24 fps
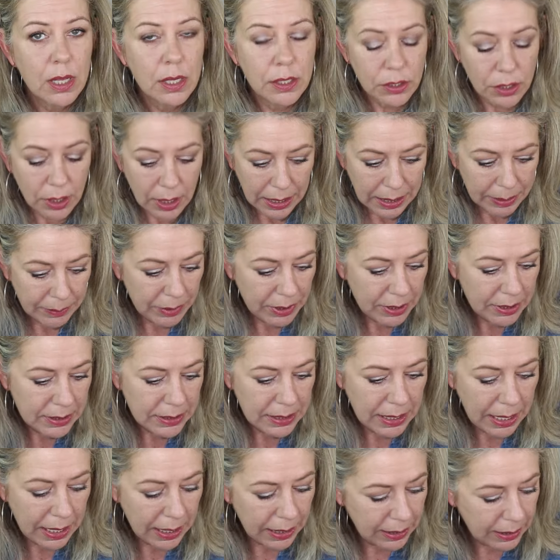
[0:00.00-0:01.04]
So I'm going to
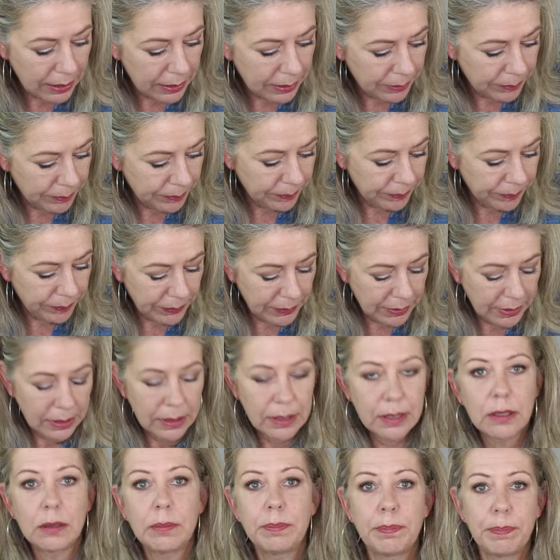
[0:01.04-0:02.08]
take a
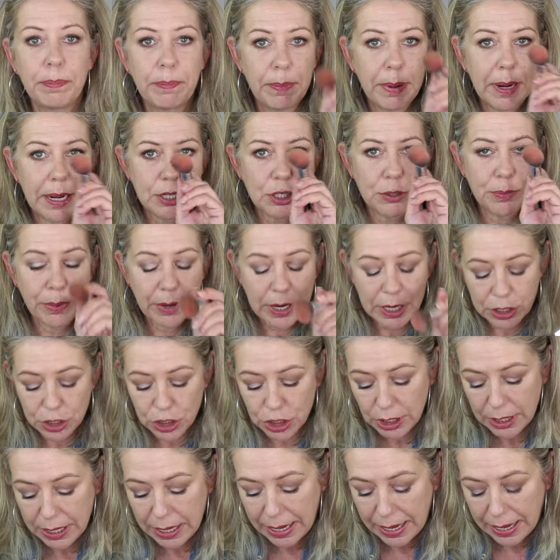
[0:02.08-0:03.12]
little blush
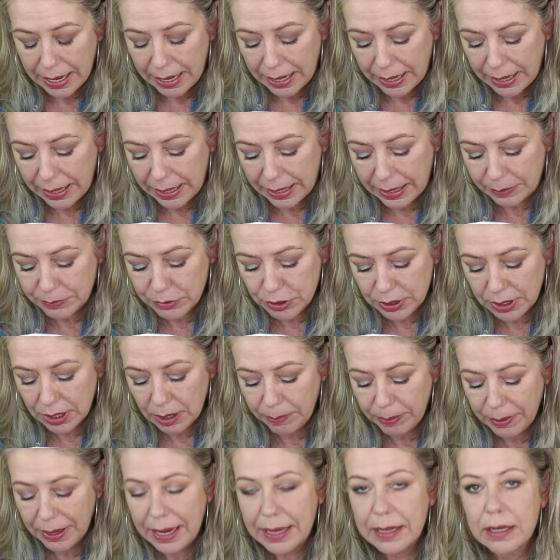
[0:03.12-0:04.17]
brush and I'm just
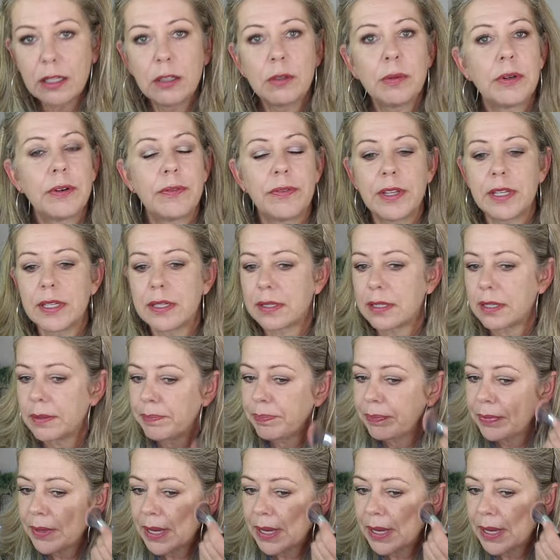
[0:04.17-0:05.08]
going to apply a little bit of this